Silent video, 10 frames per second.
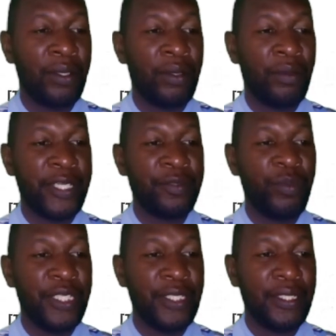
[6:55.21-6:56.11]
Part
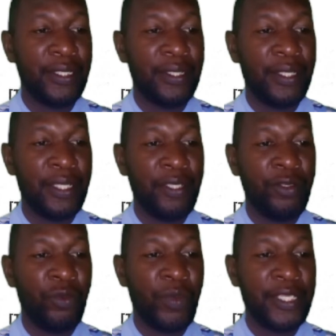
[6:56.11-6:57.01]
B, in
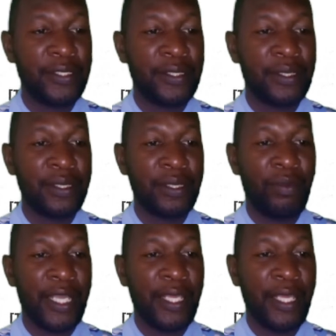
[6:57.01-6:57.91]
humans,
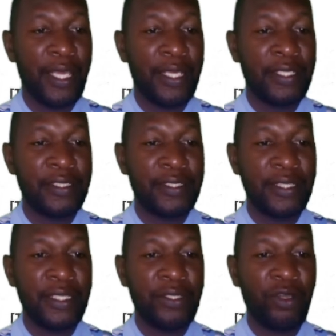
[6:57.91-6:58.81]
black hair is
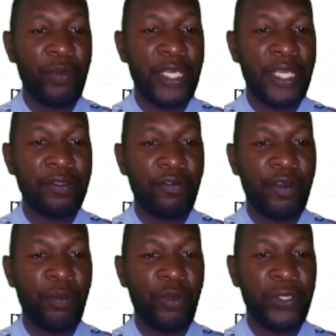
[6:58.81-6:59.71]
dominant over
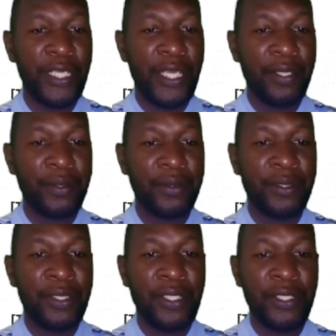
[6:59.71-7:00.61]
blonde hair.
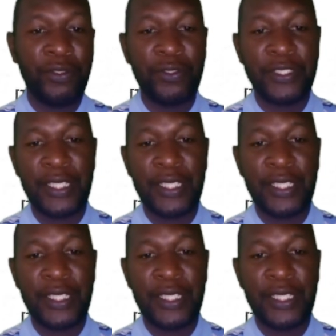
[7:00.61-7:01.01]
Using